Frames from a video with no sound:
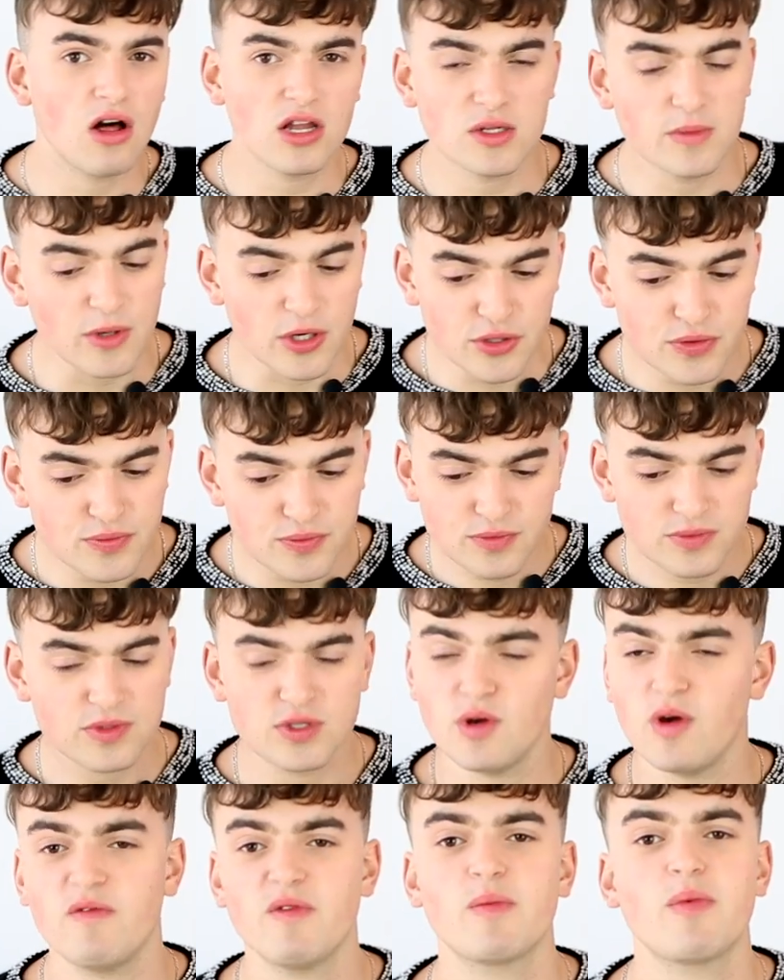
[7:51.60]
HauteLeMode.
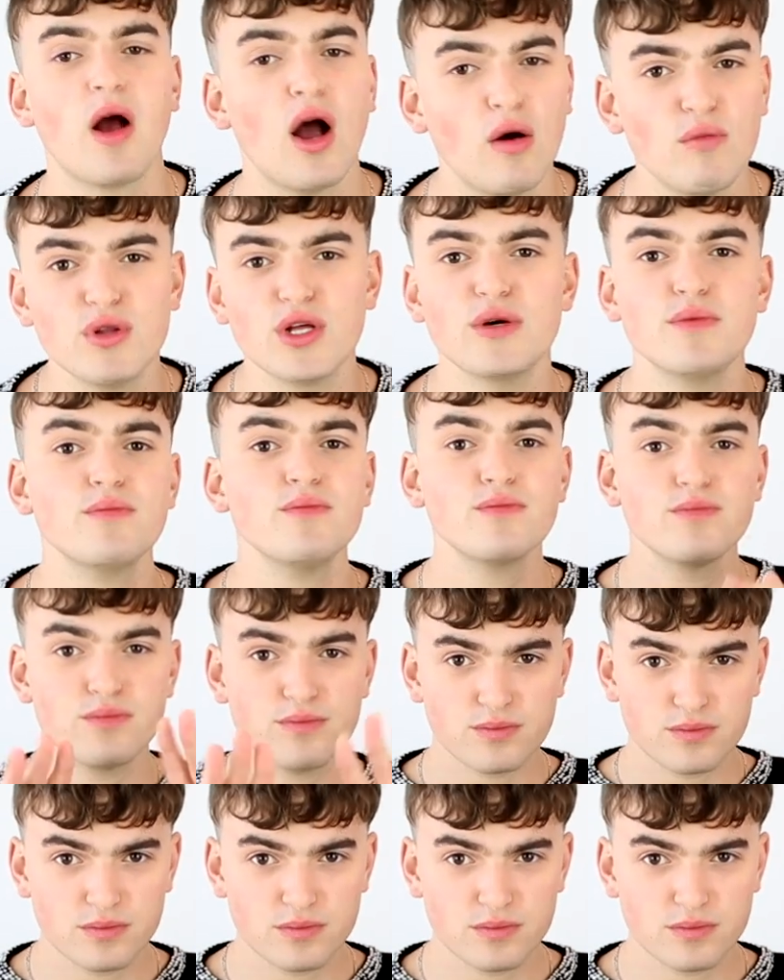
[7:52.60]
You have a problem.